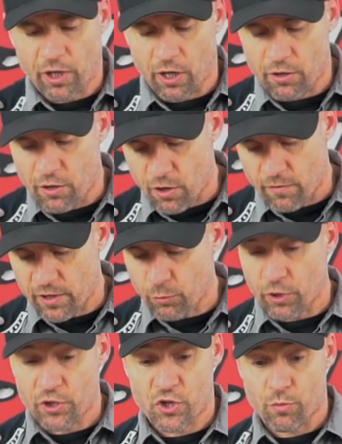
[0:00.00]
bit unnerving
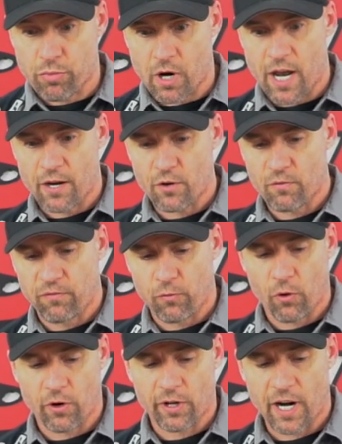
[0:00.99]
when it's your brand new
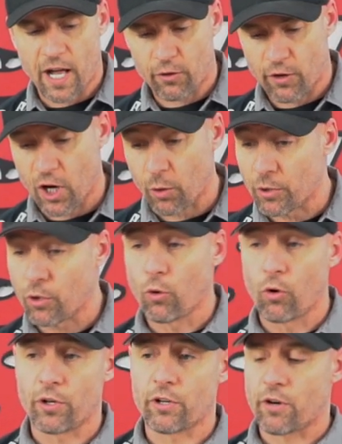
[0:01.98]
$400 helmet
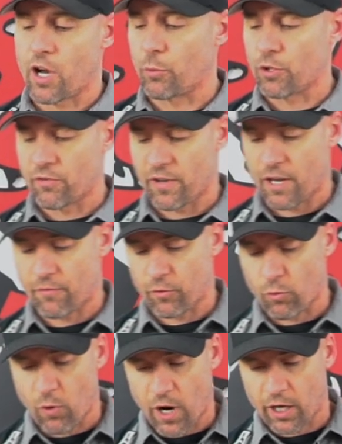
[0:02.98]
or your helmet you've had
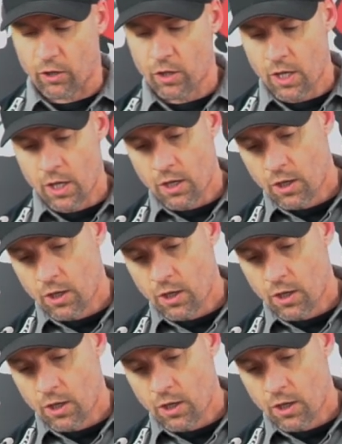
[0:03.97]
for a while.